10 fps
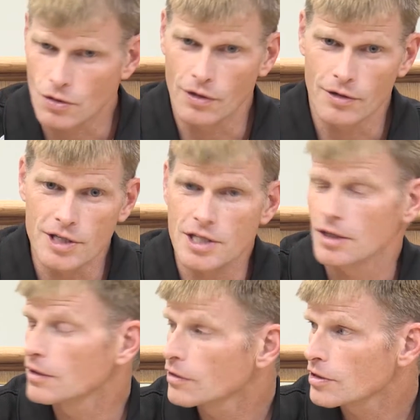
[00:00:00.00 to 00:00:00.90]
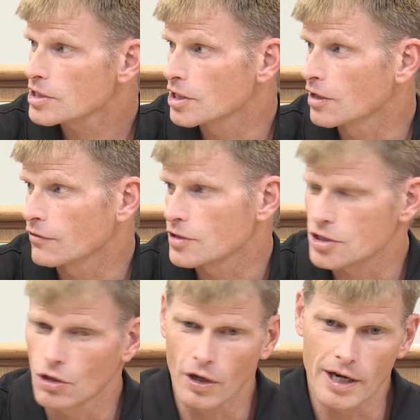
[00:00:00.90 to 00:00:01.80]
So there is a difference,
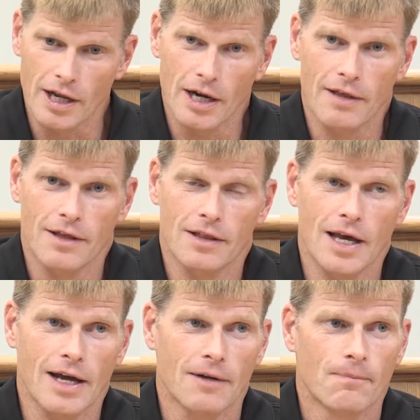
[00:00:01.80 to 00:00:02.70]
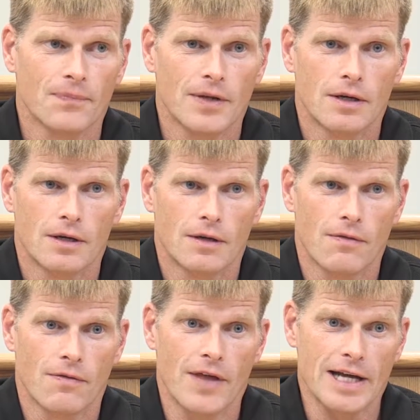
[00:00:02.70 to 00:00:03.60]
you know, and I think
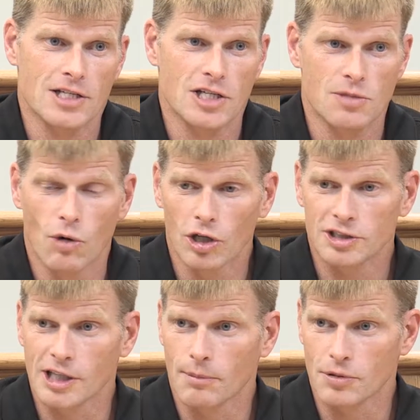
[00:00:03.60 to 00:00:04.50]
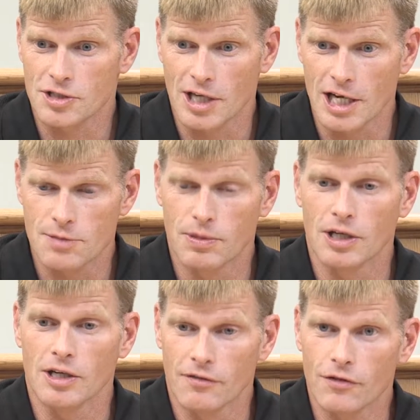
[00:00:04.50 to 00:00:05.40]
that's a small sample size, but
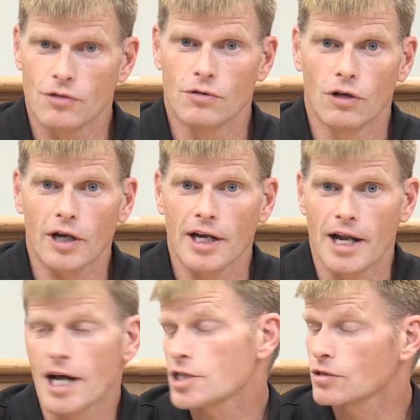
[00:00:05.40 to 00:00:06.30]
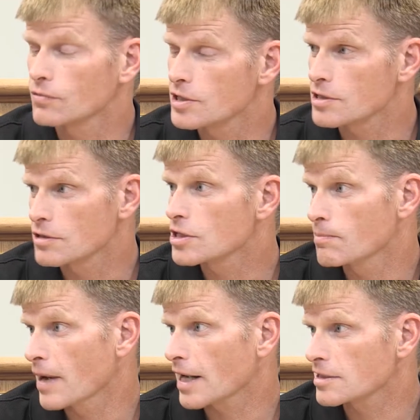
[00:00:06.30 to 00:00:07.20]
if you look at national research,
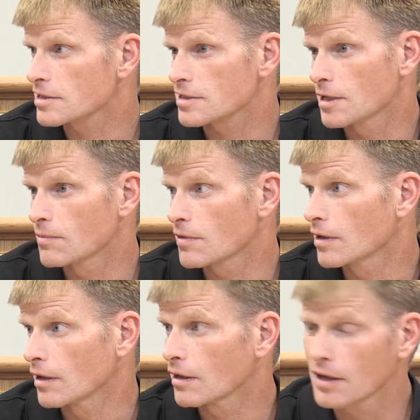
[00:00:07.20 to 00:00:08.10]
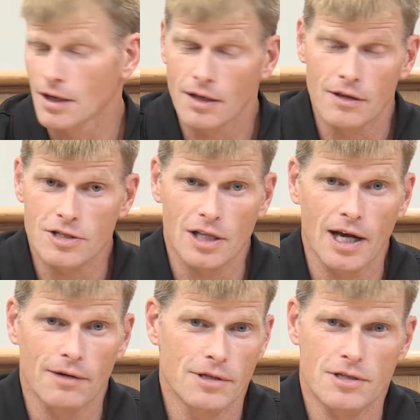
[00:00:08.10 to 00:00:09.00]
it backs the same thing. And there's a
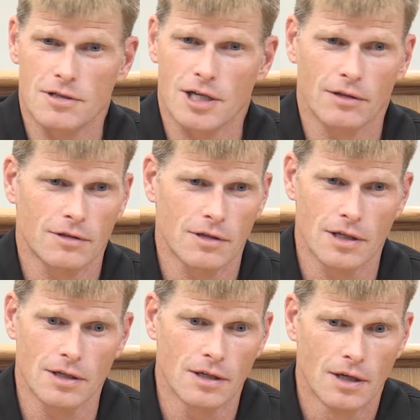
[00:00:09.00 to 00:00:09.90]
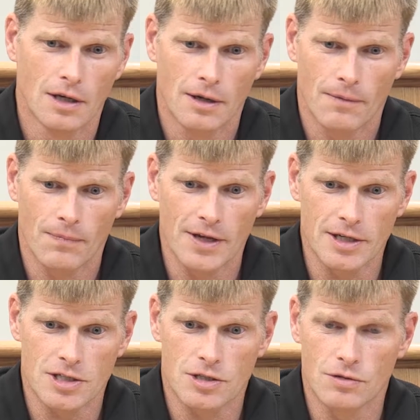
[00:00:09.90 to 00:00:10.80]
lot of research out there
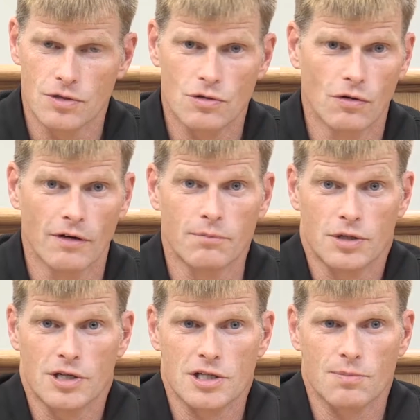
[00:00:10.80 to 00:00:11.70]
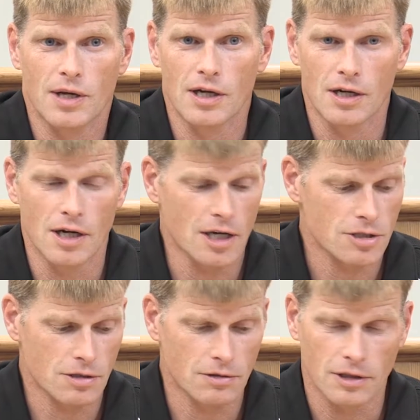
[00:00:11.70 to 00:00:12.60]
that students who have participated in
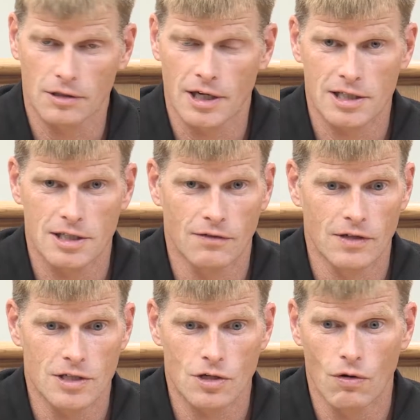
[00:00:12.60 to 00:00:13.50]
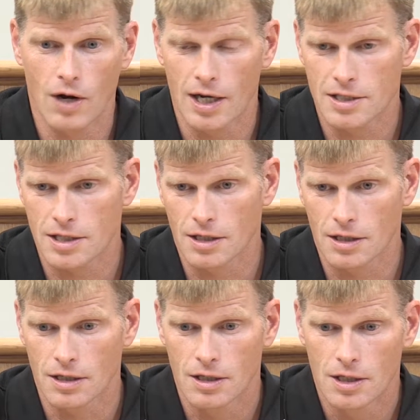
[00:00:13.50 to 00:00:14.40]
extracurricular activities go on to